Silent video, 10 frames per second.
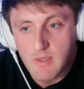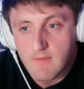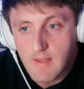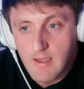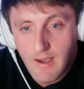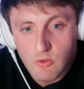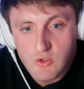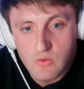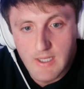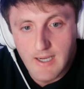If they
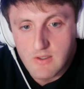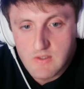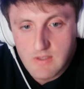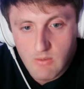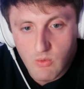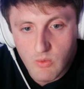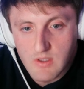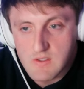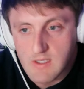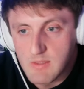outshoot Dallas, they will win
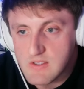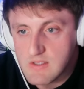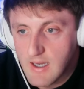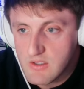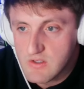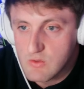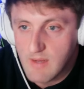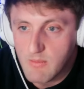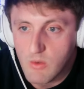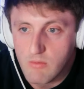this game. Yes, Dallas is
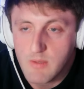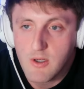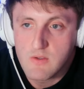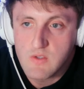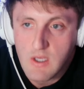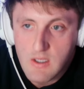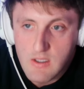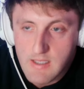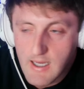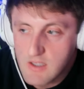grabbing more rebounds.
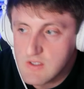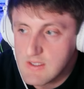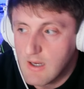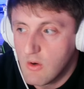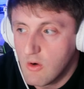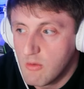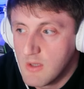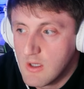Dallas is at home.